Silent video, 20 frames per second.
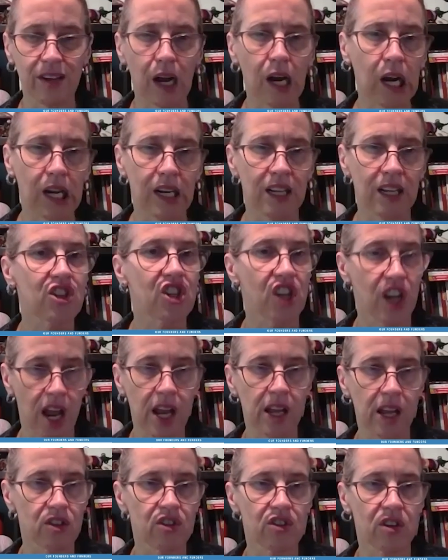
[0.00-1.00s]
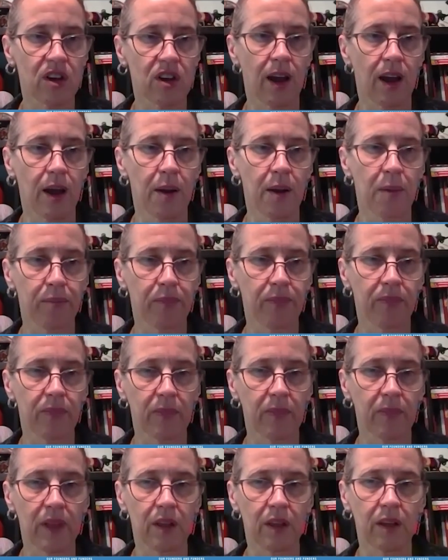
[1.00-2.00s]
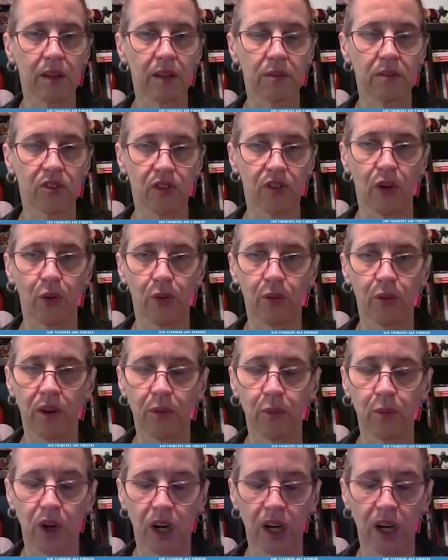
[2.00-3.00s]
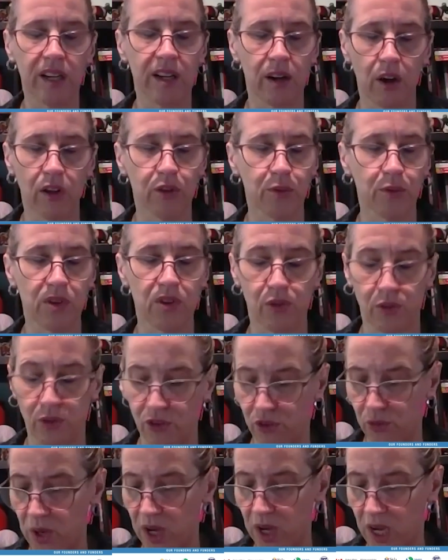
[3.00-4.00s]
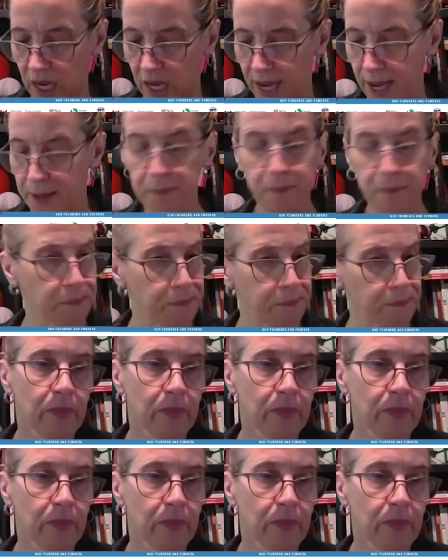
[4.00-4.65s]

not going to change. Um, so eh, we're going to need all the resources we can get.